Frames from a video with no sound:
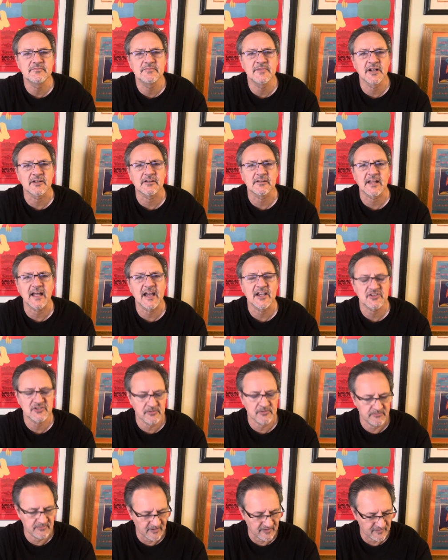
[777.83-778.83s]
clash
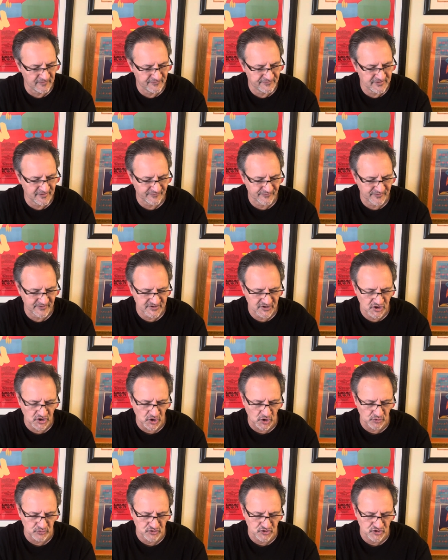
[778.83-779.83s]
of different
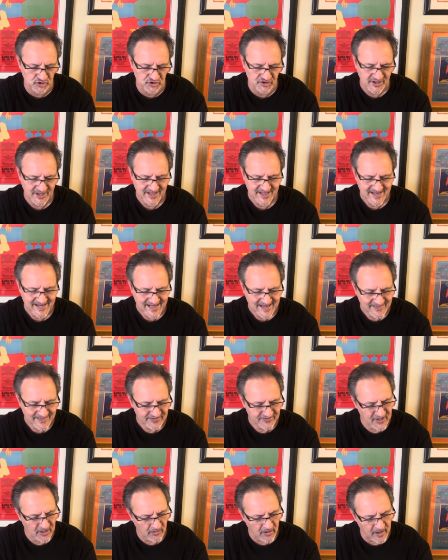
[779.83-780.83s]
cultures.
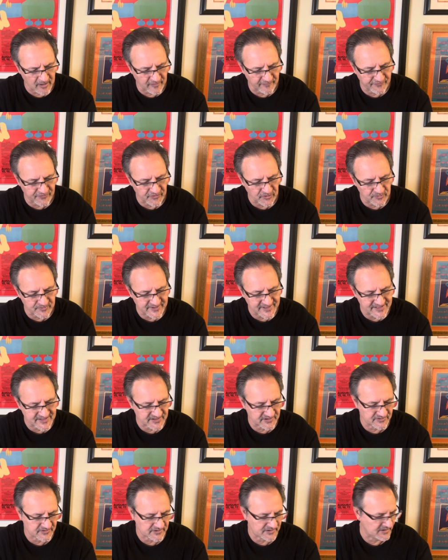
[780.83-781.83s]
There are a few
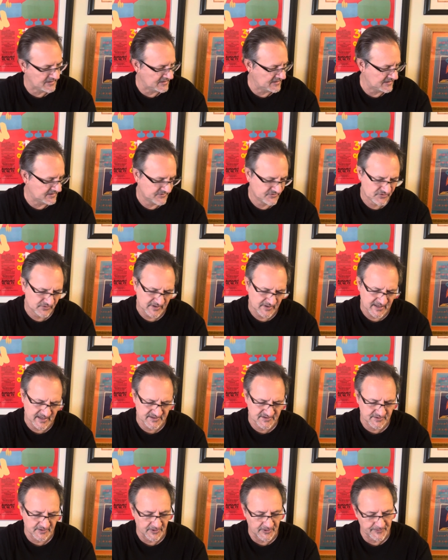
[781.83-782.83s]
decent
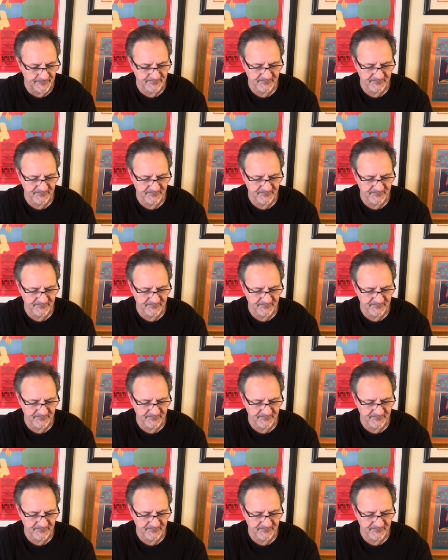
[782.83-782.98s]
tracks, though.